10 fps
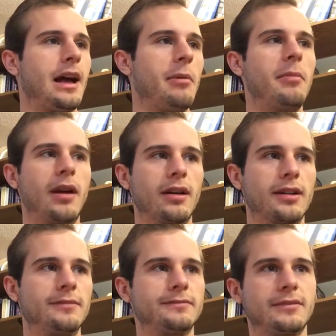I'm
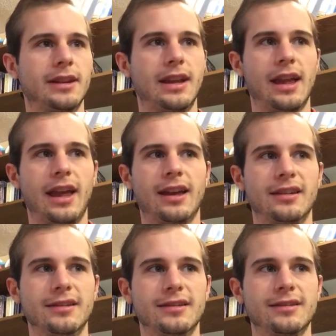American.
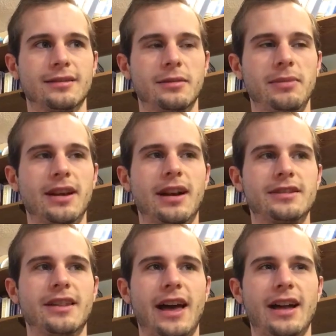And
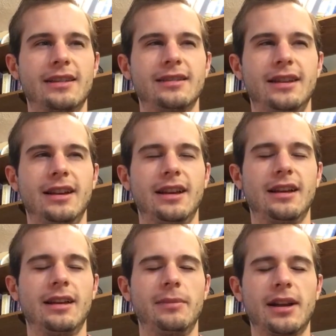because that
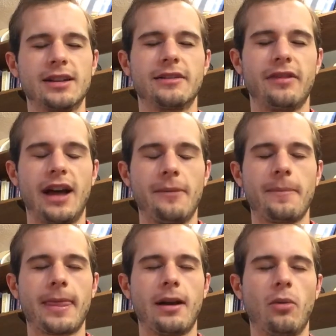because of
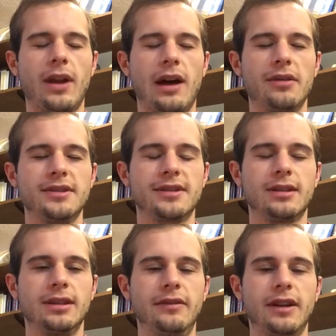that, when I
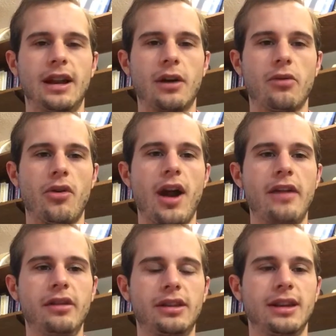was living in Ecuador,
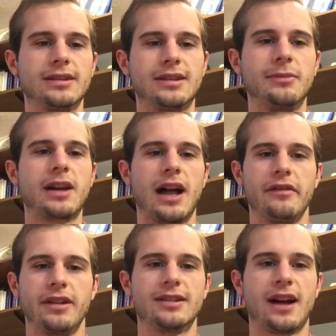everything seemed kind
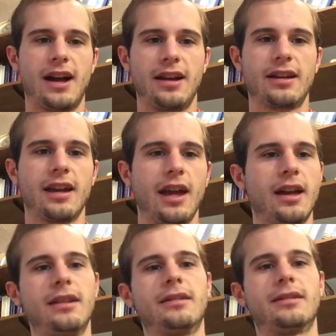of exotic
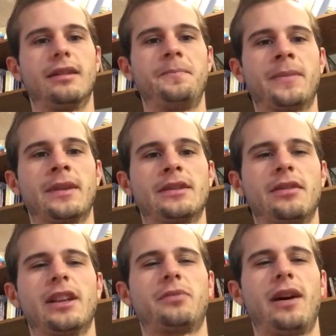and so
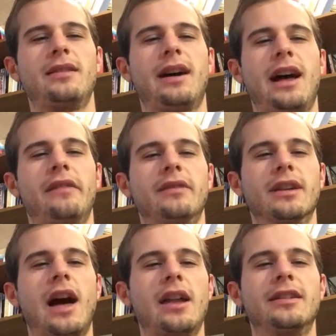that's why I have a
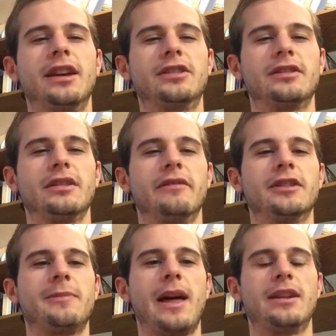connotation of the
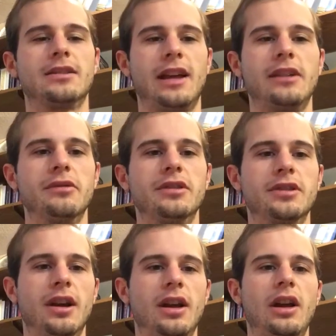Spanish
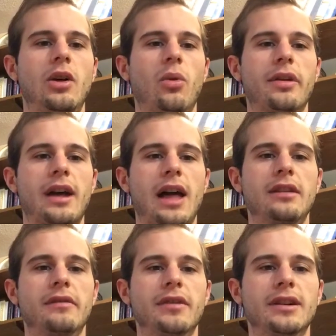language with
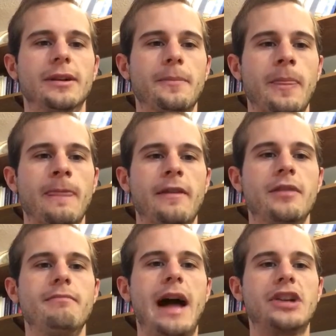kind of the
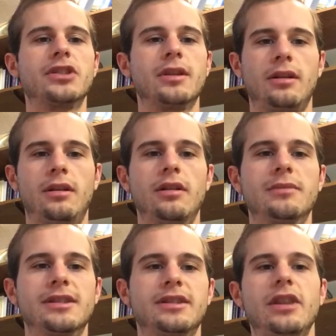the magical, the
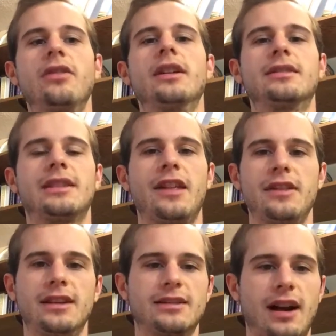mysterious and
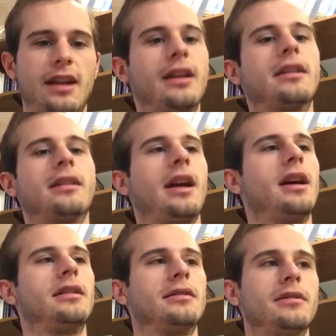the exotic
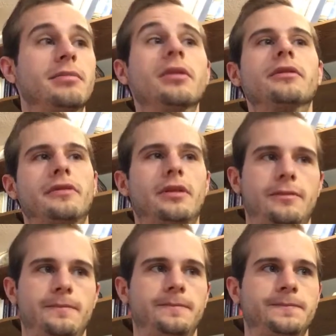and the beautiful.